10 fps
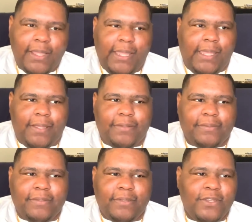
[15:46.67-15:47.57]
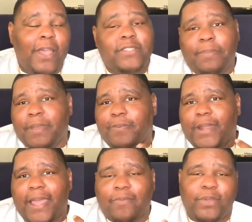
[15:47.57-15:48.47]
yeah, some
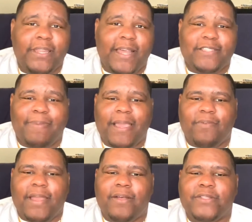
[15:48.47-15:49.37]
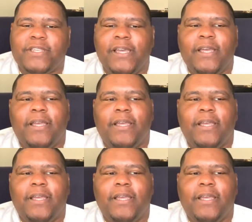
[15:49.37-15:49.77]
people that have really nice backgrounds.